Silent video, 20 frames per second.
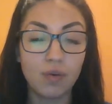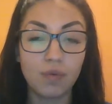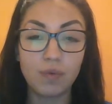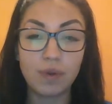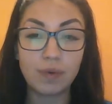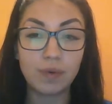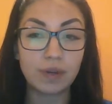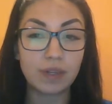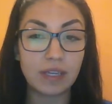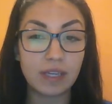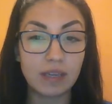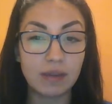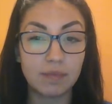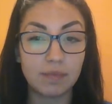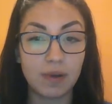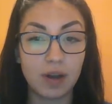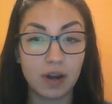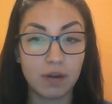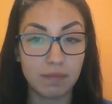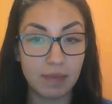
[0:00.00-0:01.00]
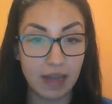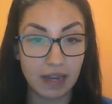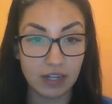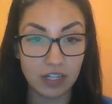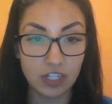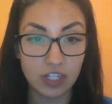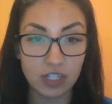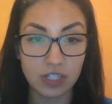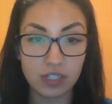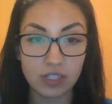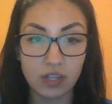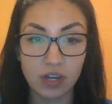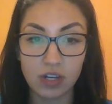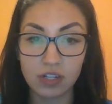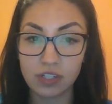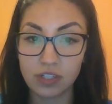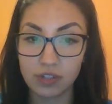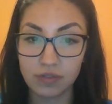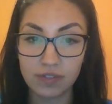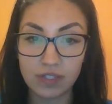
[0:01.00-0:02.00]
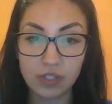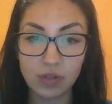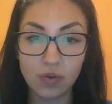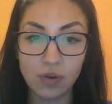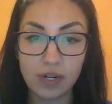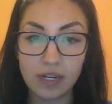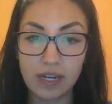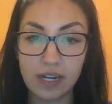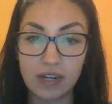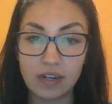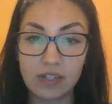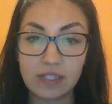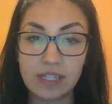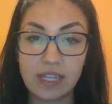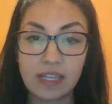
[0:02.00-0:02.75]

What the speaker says: we will keep our managers, our service coordinators,